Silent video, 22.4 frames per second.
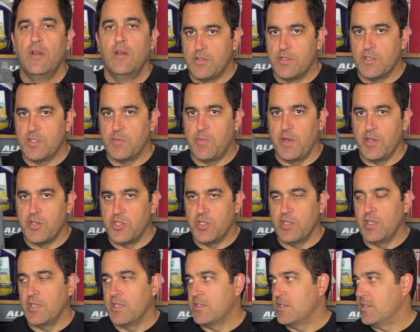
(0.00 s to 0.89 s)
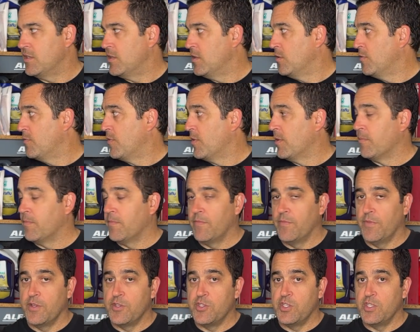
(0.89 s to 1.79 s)
suspension ECU from
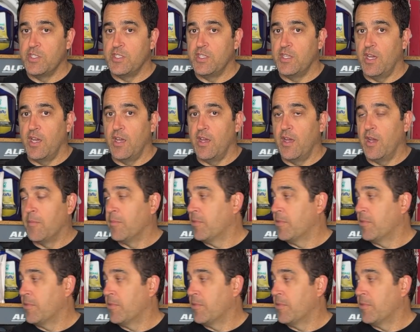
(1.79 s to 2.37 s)
the GTAM